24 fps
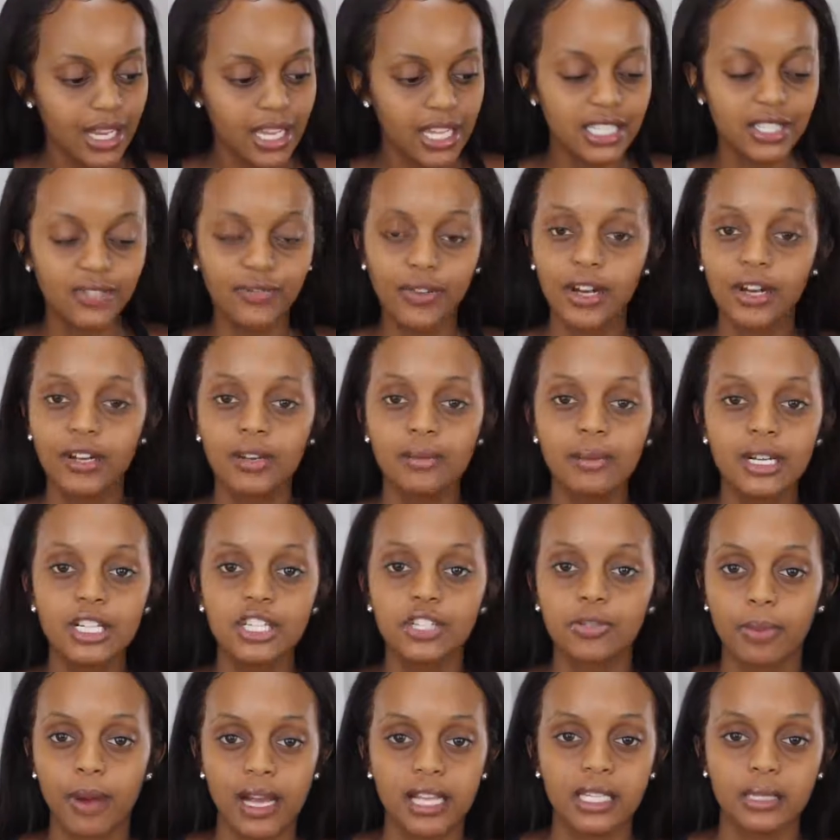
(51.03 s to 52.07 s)
it's very
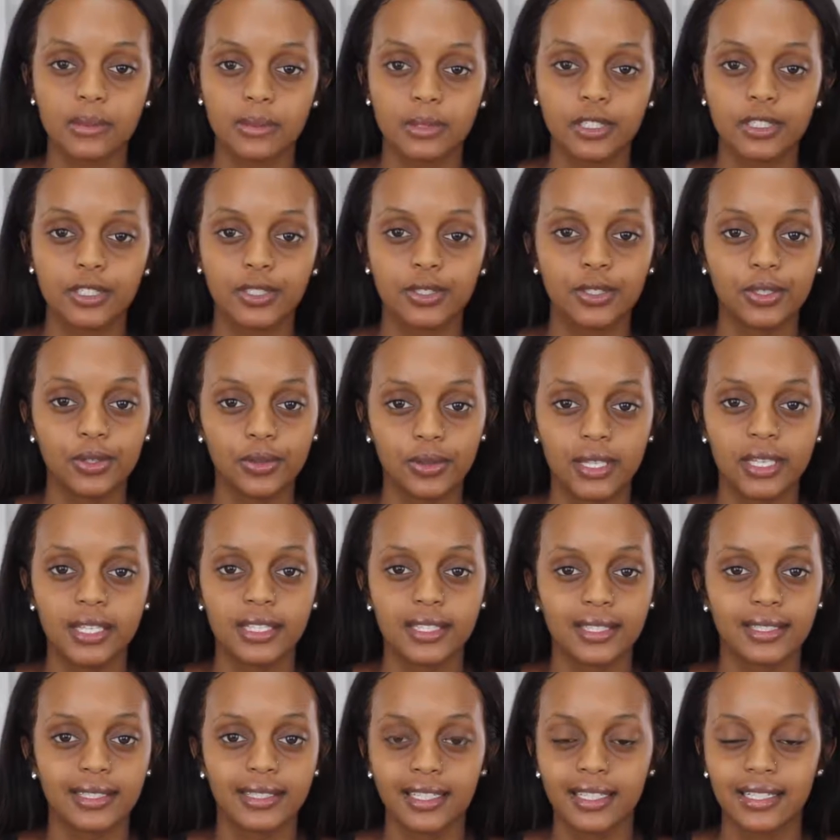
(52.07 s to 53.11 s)
much possible to do
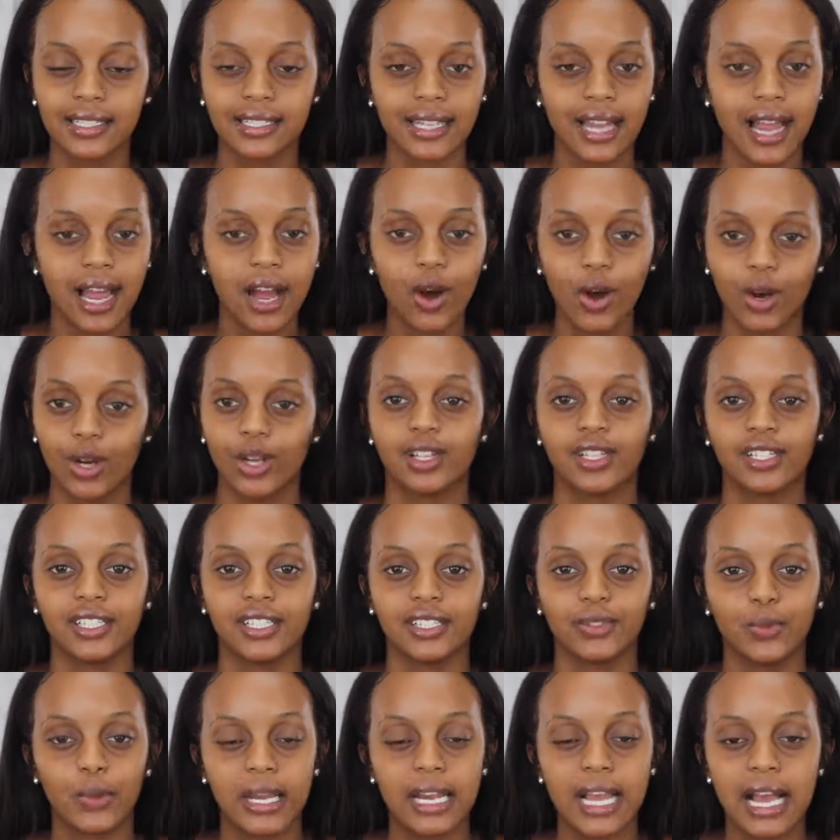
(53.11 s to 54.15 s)
this. It's not hard,
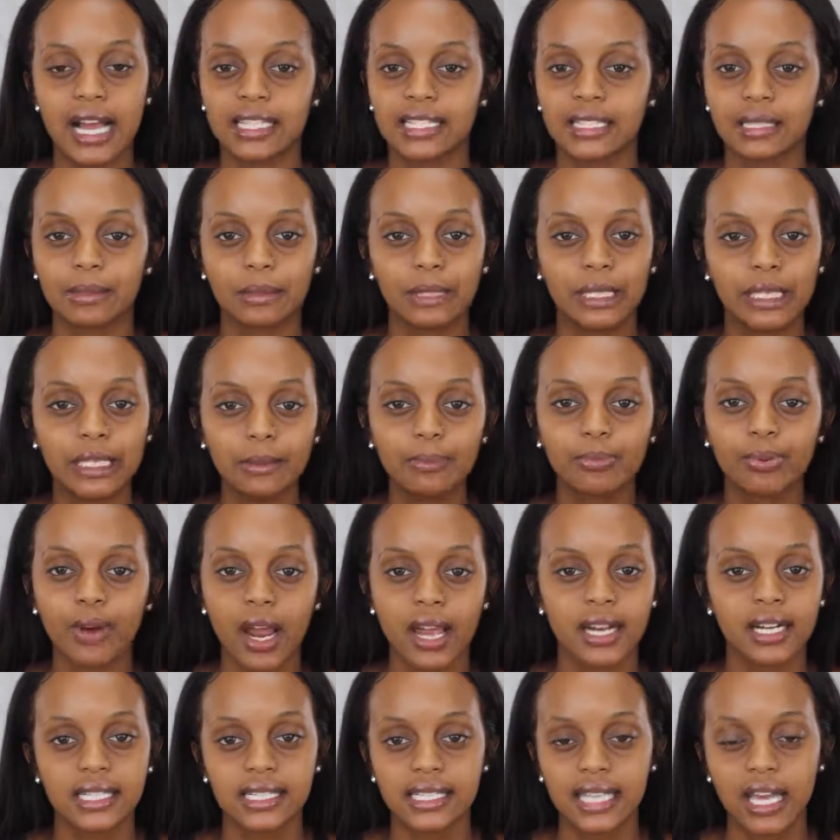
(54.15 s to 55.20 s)
and we got some good
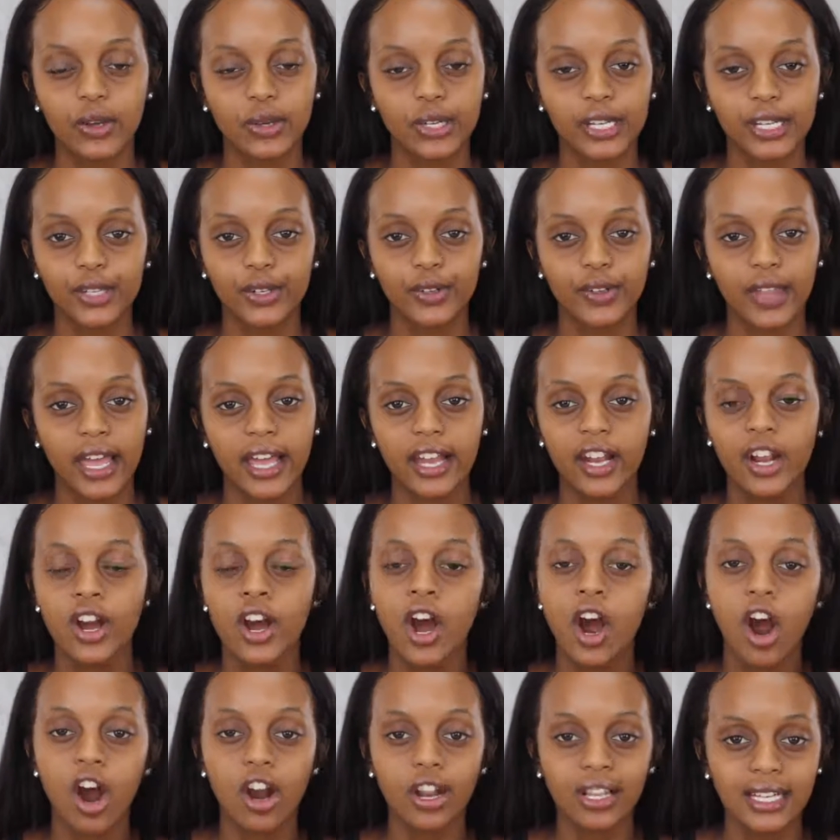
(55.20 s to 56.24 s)
products out here that
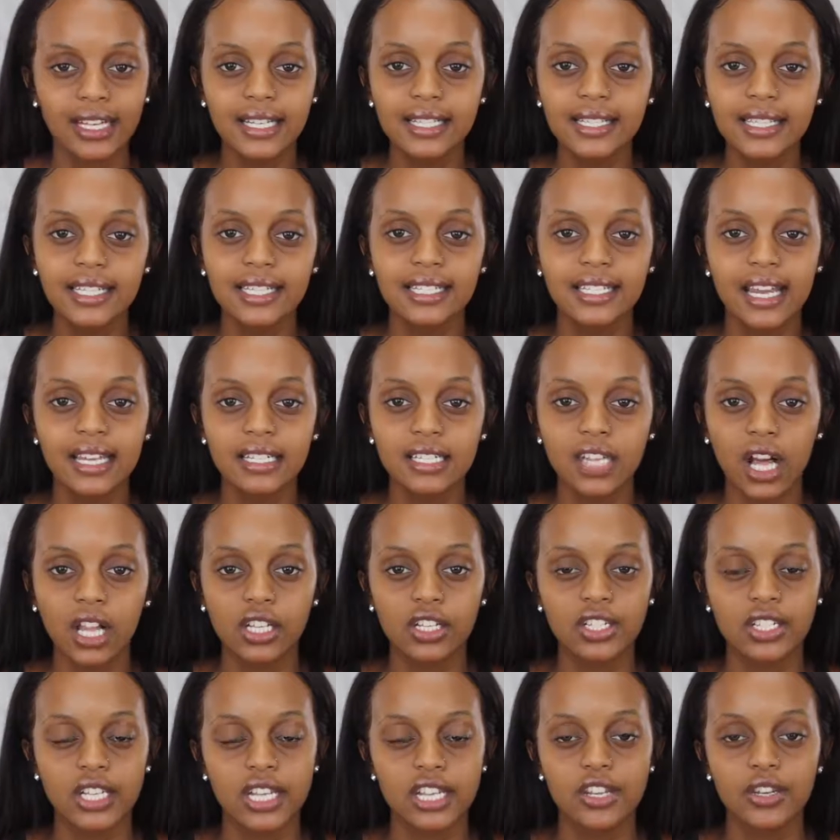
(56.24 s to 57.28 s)
are less than
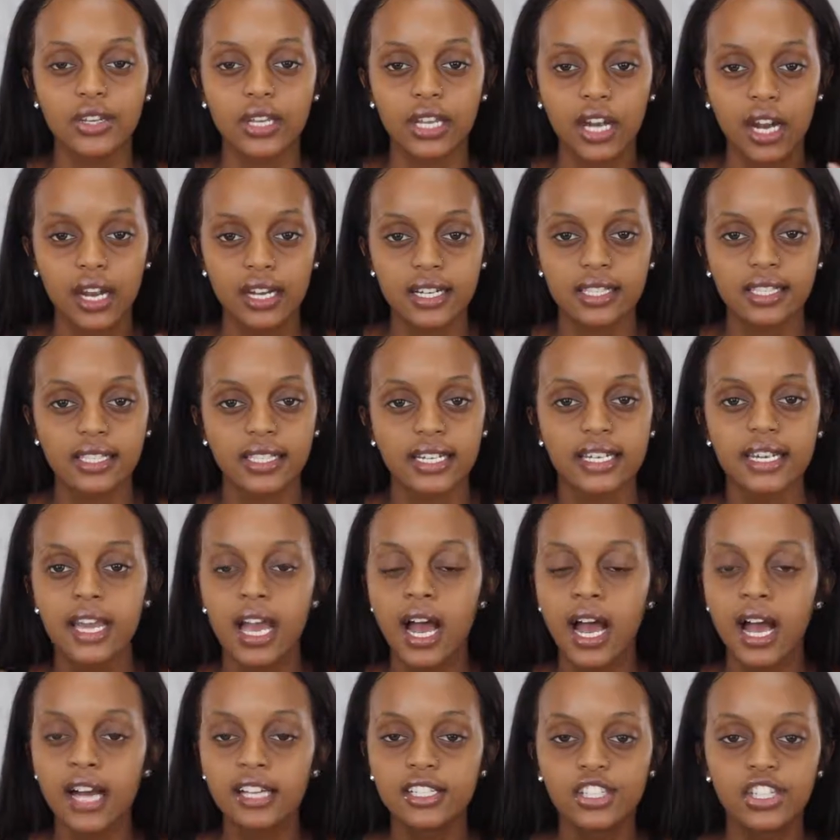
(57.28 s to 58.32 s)
$10, and you can honestly
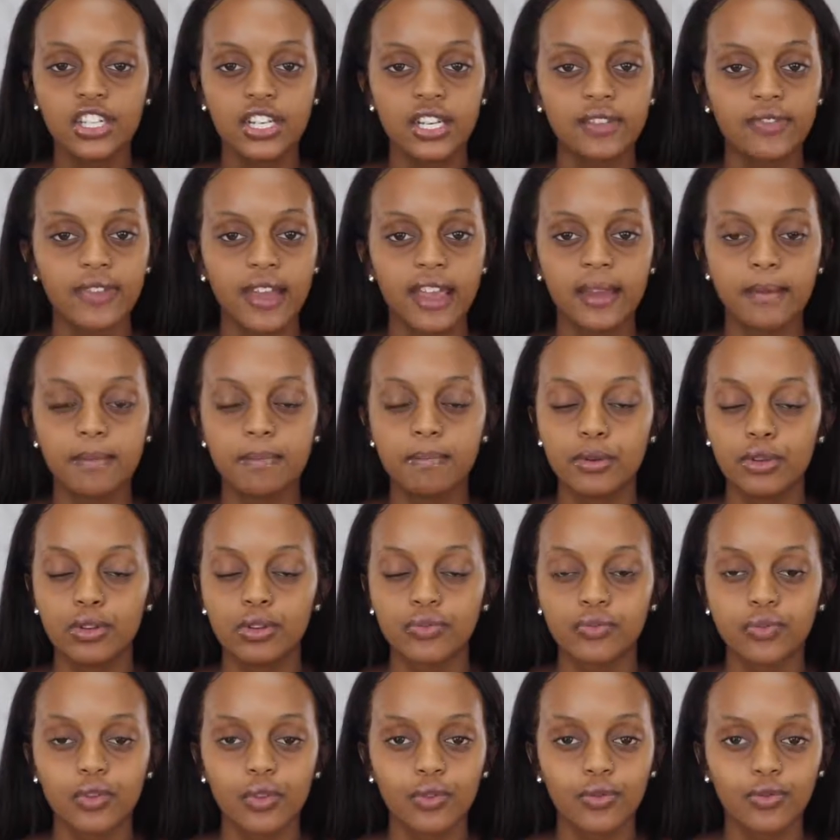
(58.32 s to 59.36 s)
achieve a
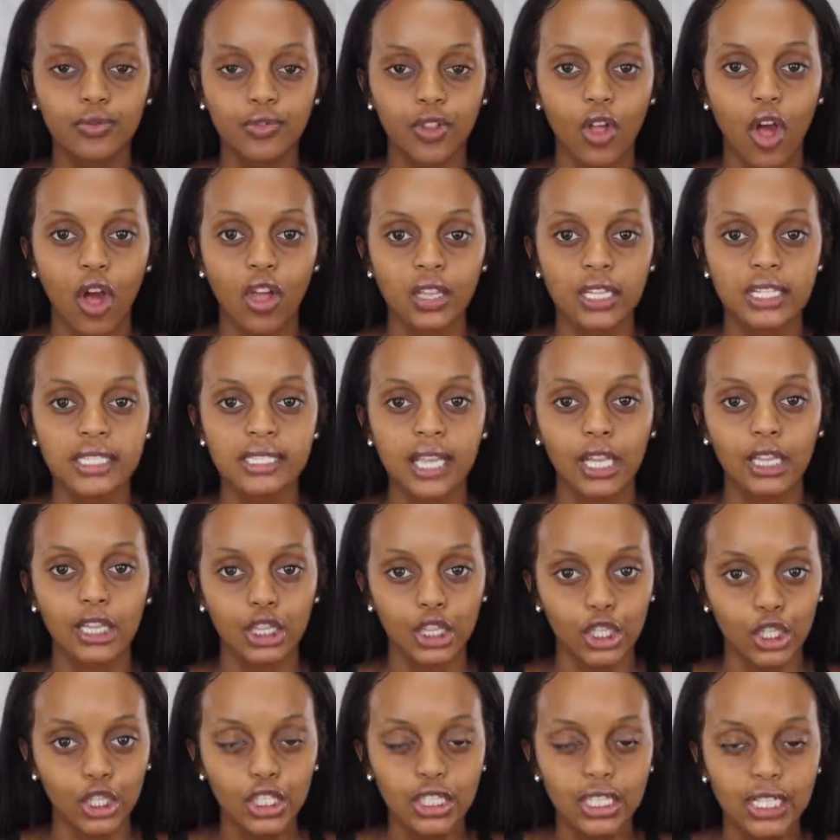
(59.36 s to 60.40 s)
beautiful, flawless
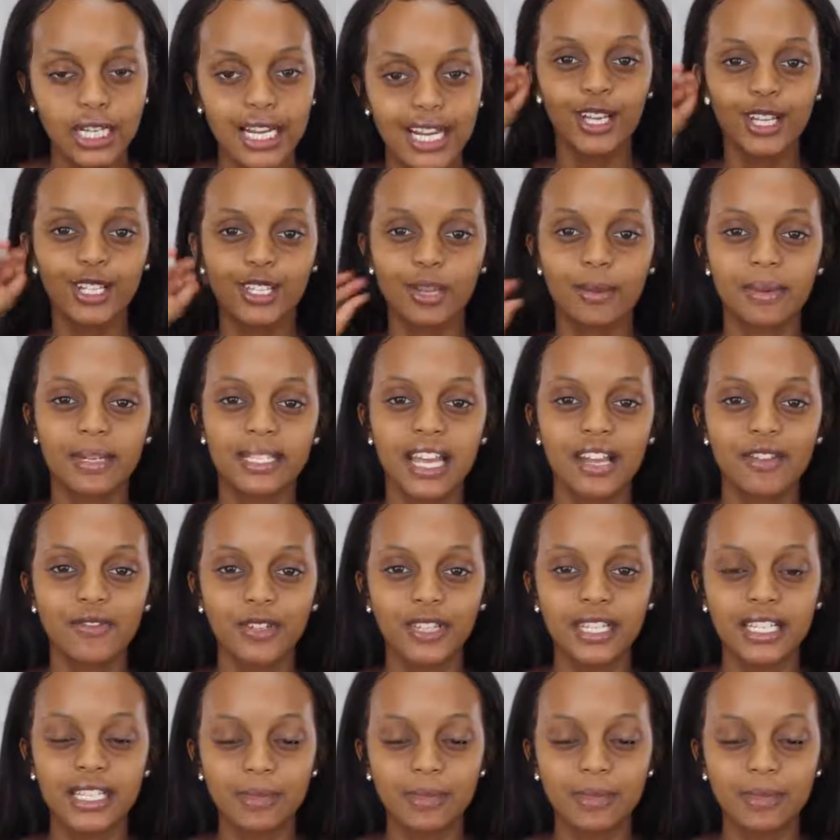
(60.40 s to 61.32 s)
look. So I'm excited for